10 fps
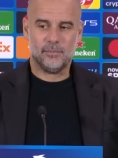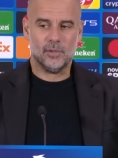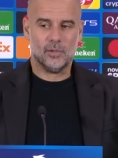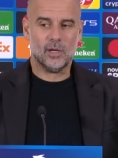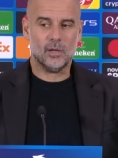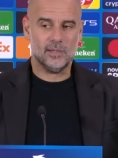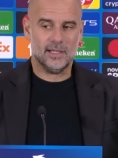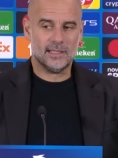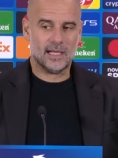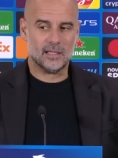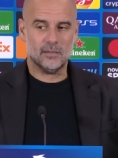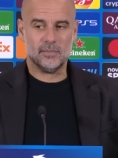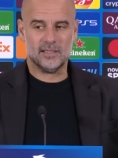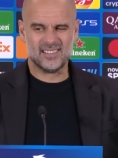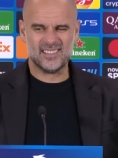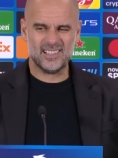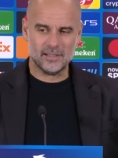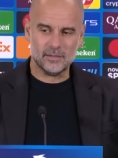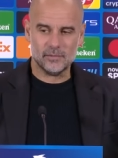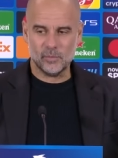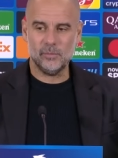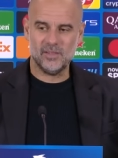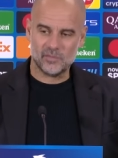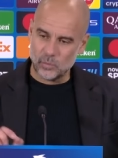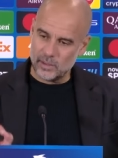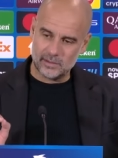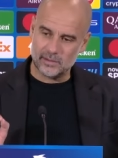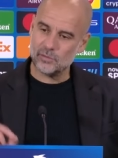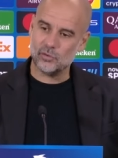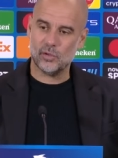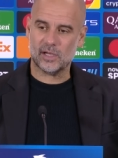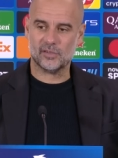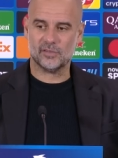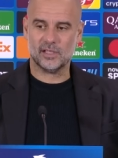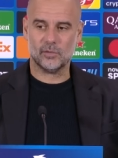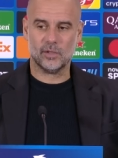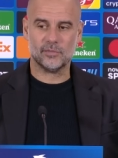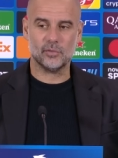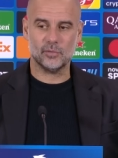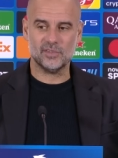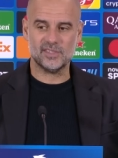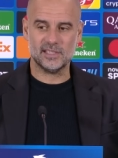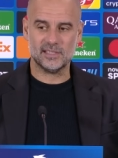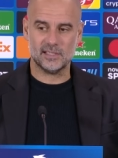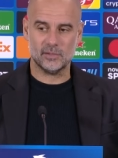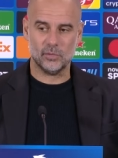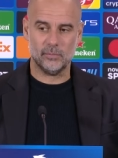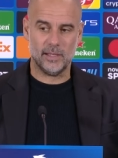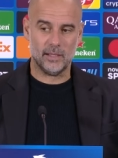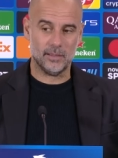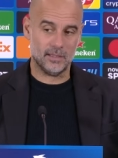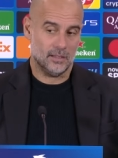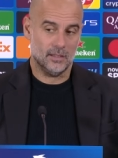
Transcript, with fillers: you know, how they attack them, but still we miss one or two actions that we have to insist and do it better. But